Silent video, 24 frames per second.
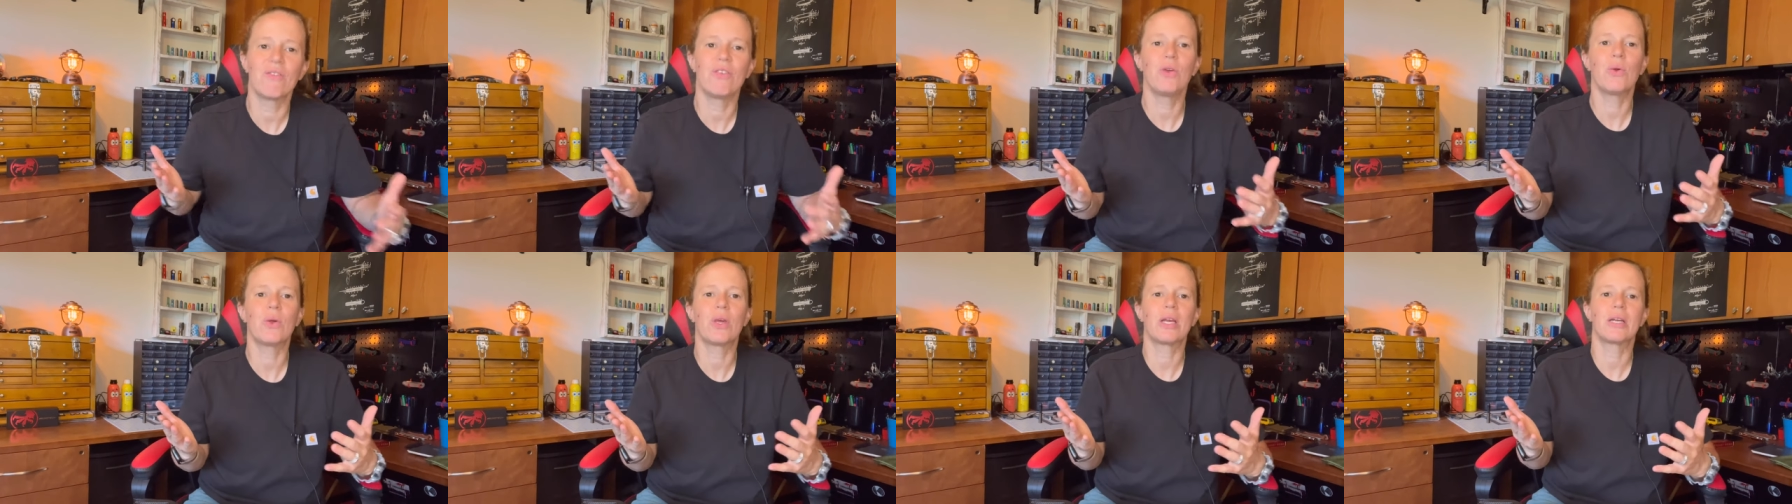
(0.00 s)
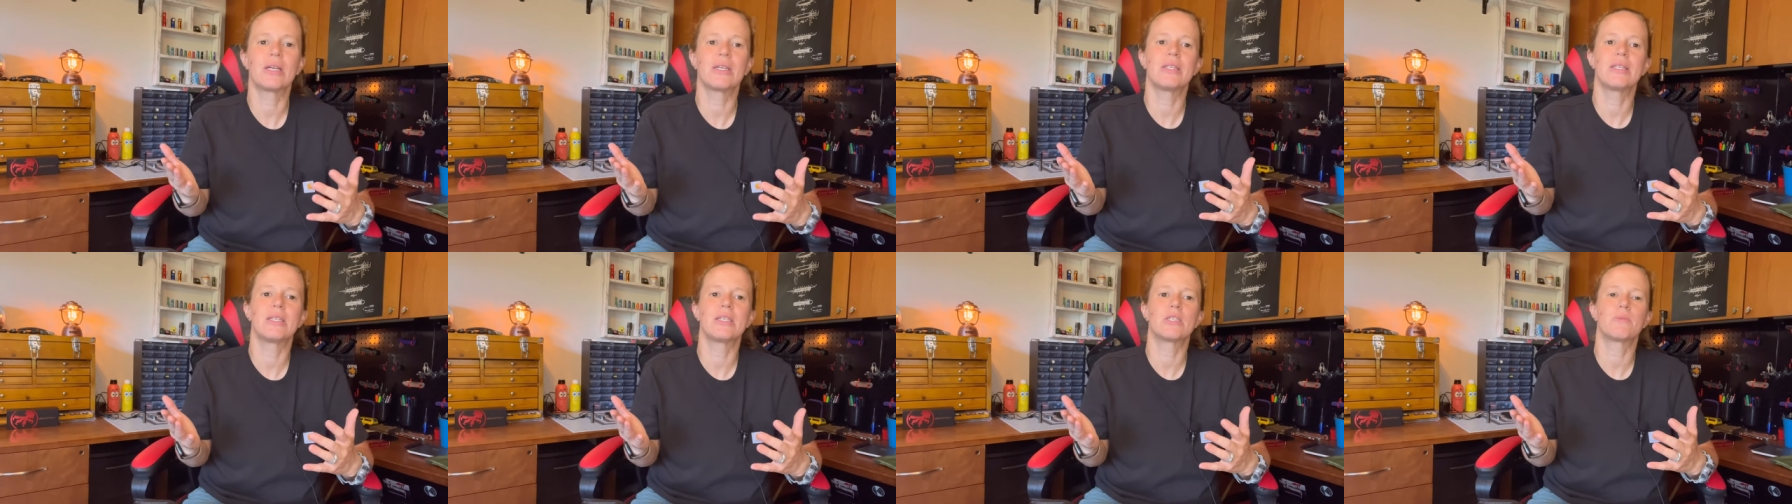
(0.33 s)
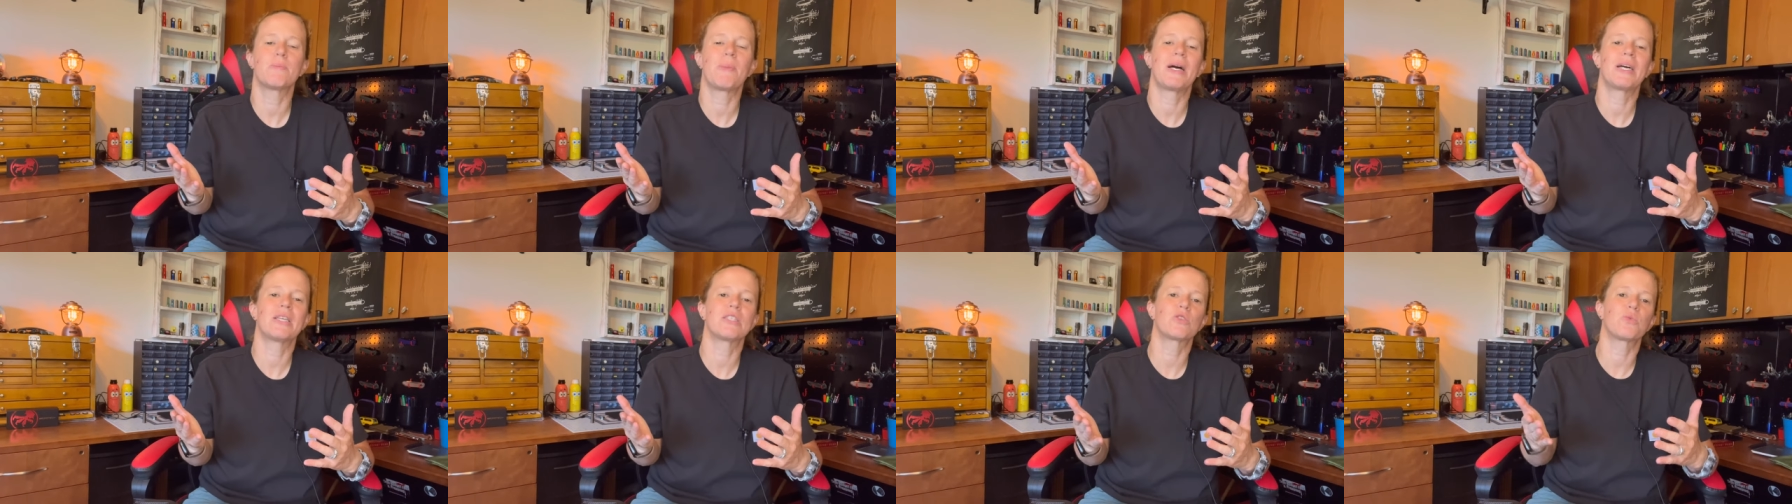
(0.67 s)
you carried this
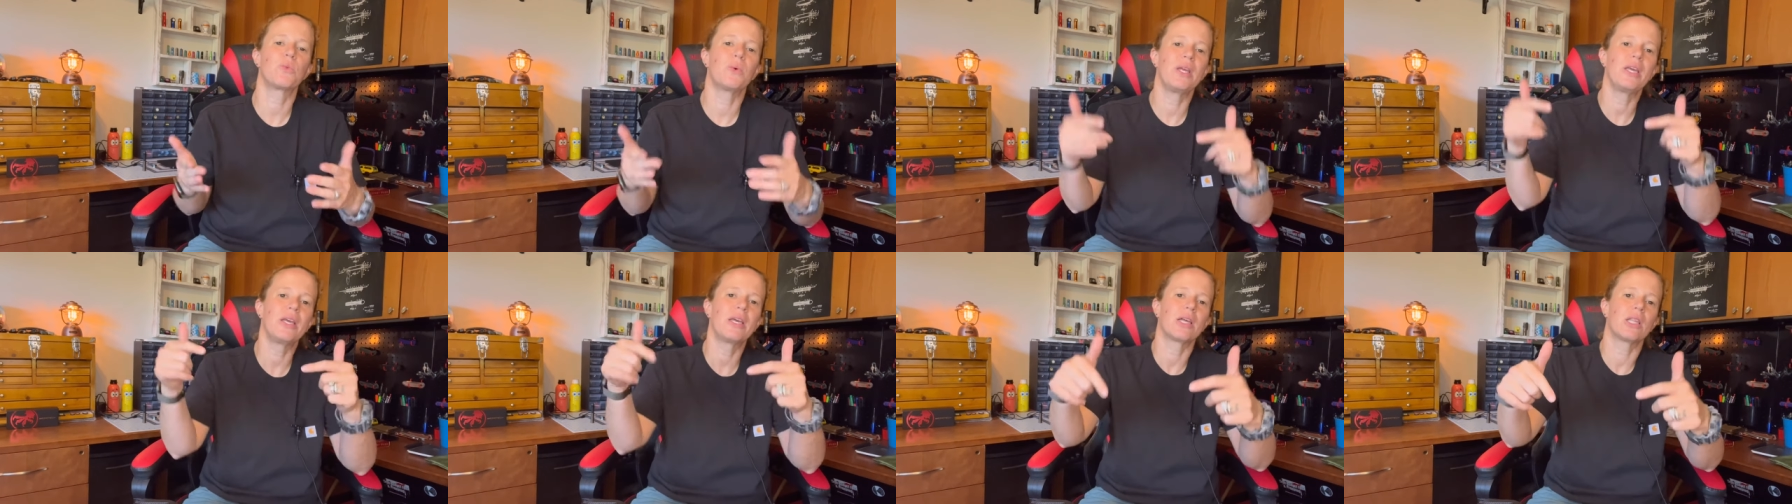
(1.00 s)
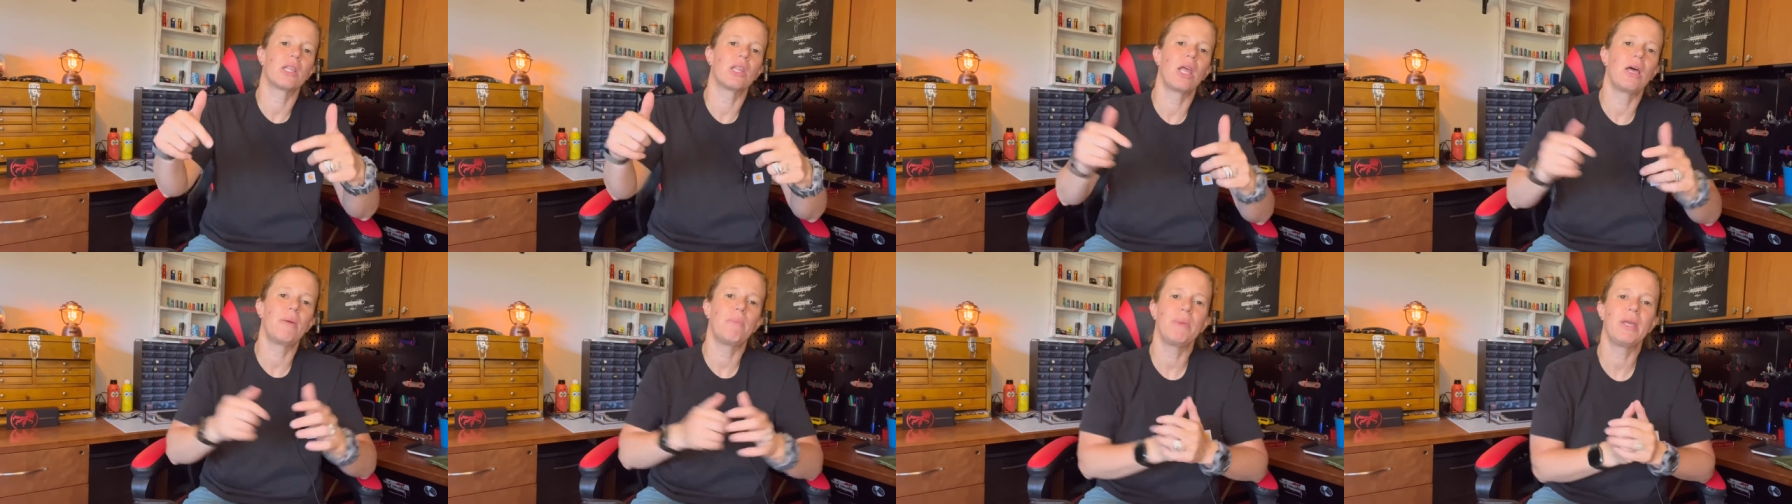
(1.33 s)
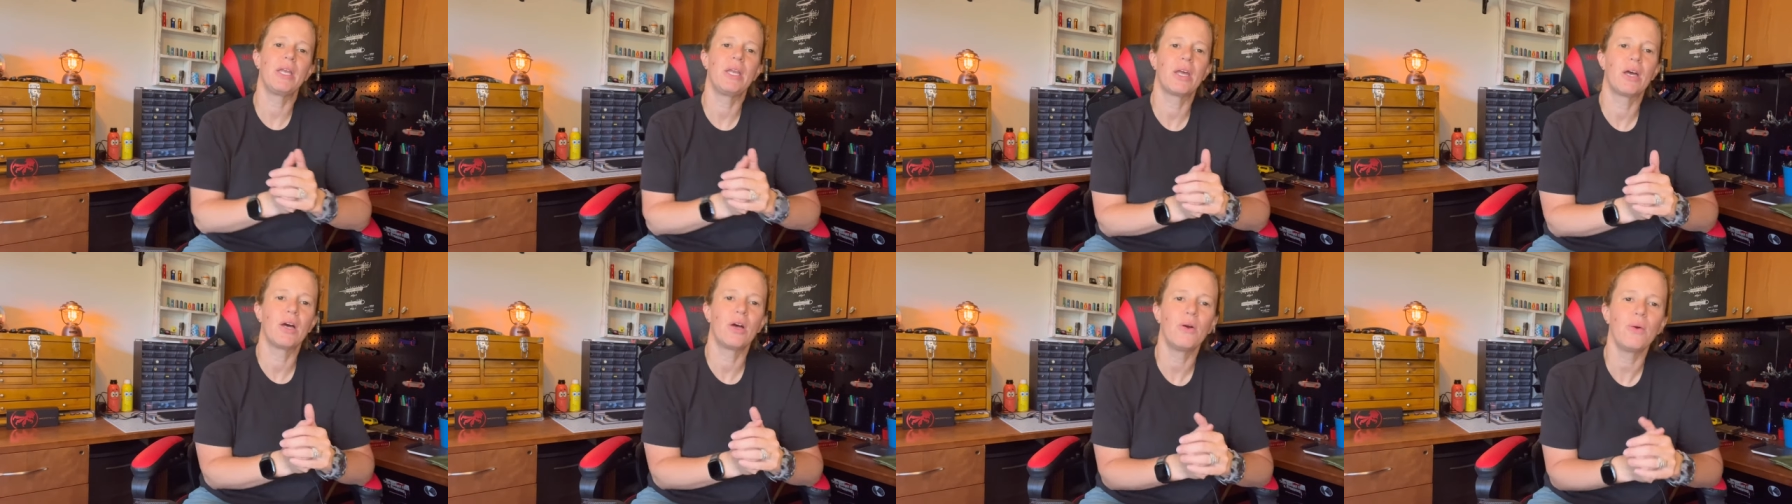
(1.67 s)
past week? Let me
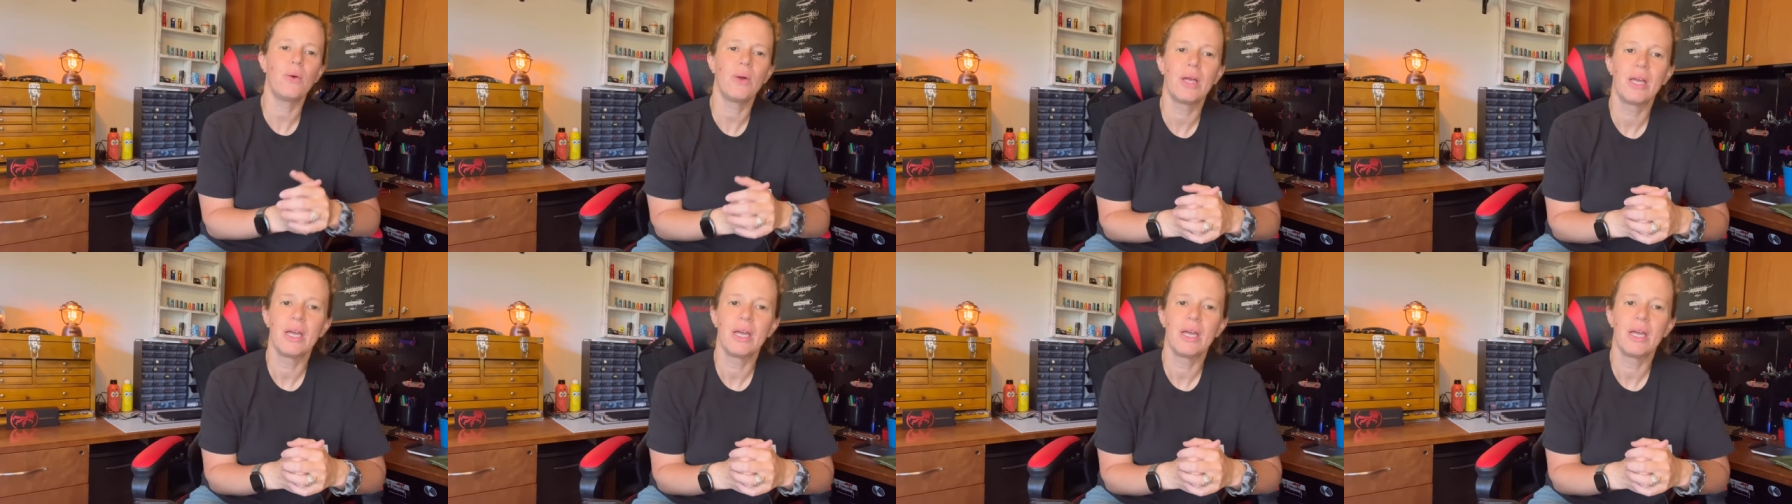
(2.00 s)
know.